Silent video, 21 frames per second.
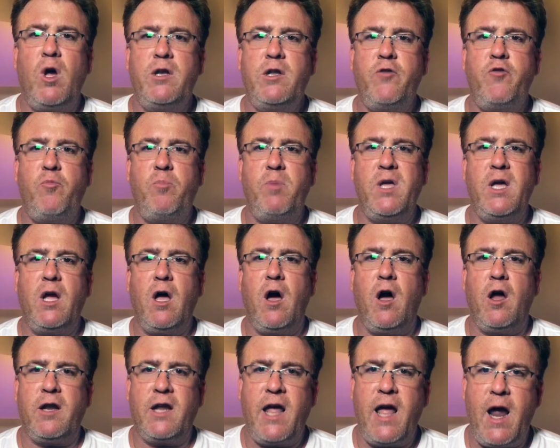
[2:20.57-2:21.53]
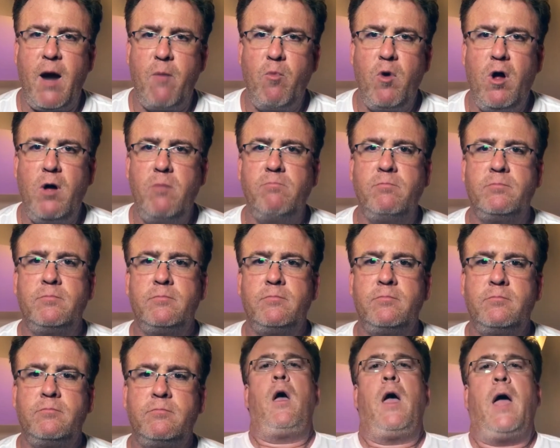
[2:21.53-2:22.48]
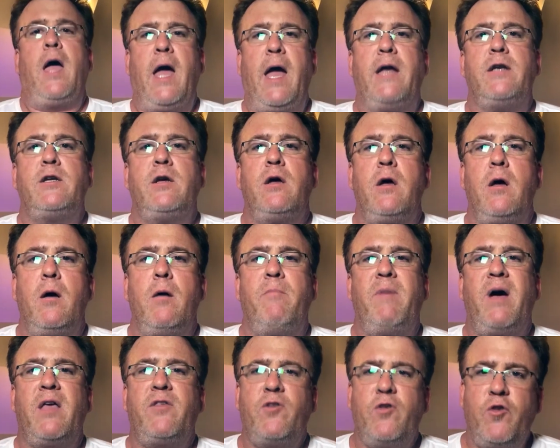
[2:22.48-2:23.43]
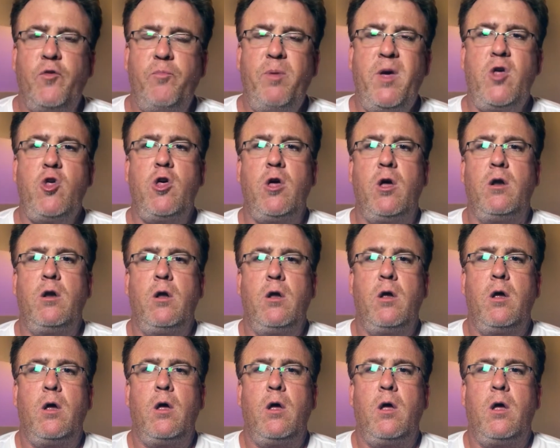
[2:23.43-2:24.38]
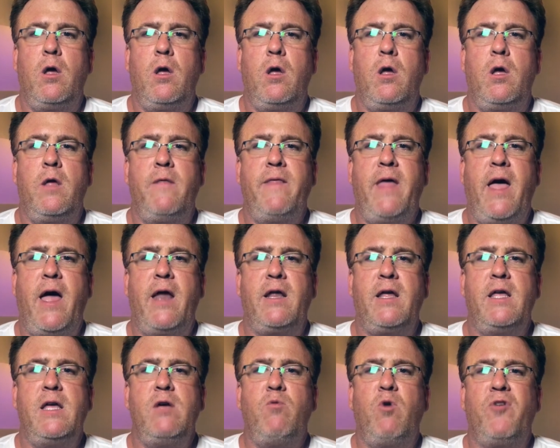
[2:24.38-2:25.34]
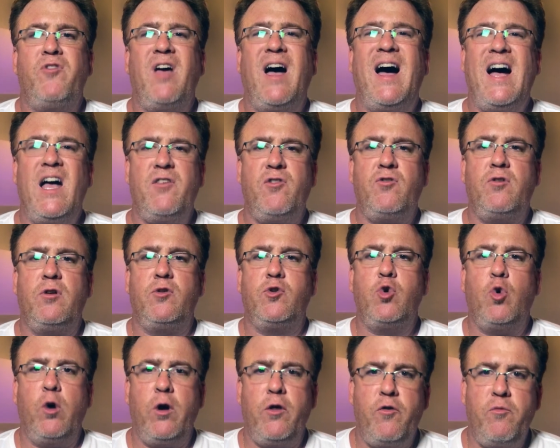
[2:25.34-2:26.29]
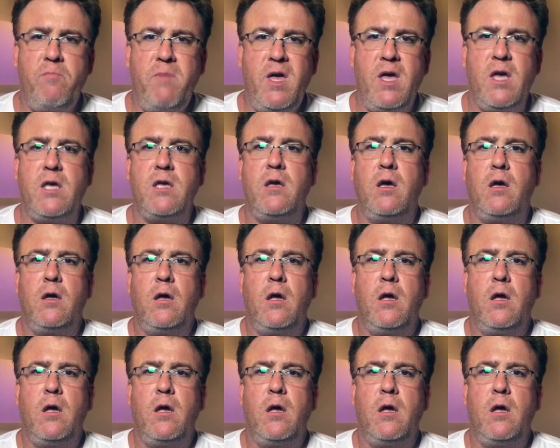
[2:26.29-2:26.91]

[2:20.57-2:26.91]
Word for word: want to speak on camera and my suspicion in that he was hostile towards me.